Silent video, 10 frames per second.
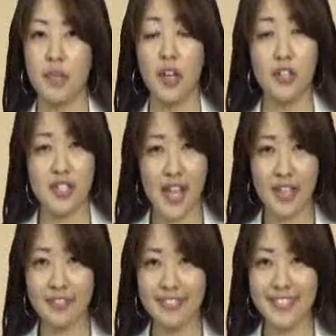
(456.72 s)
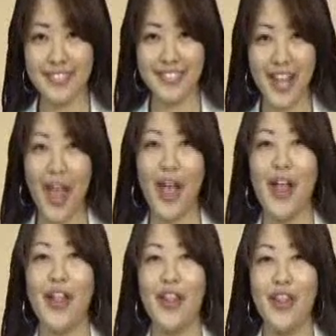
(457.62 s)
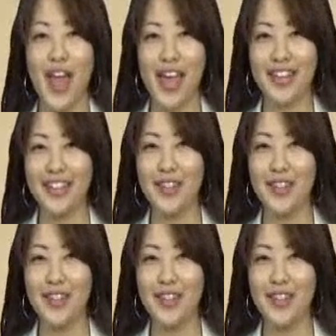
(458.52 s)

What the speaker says: Understand? Then,